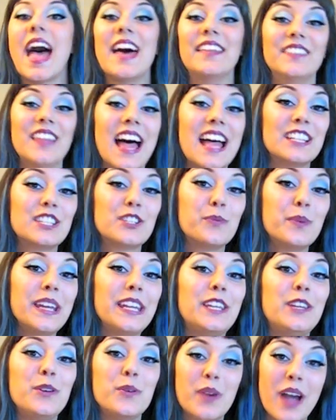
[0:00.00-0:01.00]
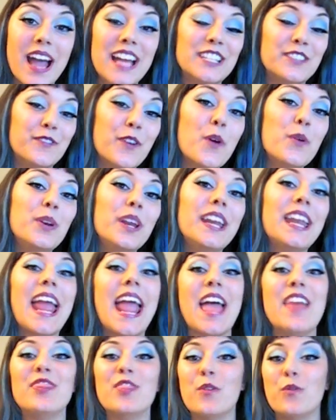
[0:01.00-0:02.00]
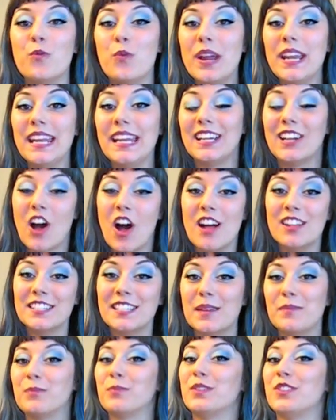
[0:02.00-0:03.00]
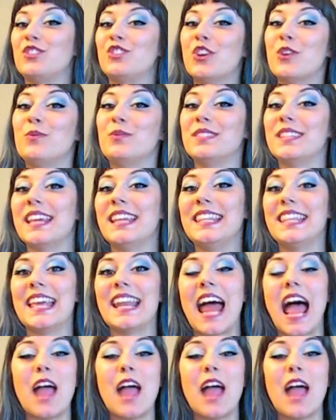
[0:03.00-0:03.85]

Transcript: And last week you guys voted and the winning concept was chosen that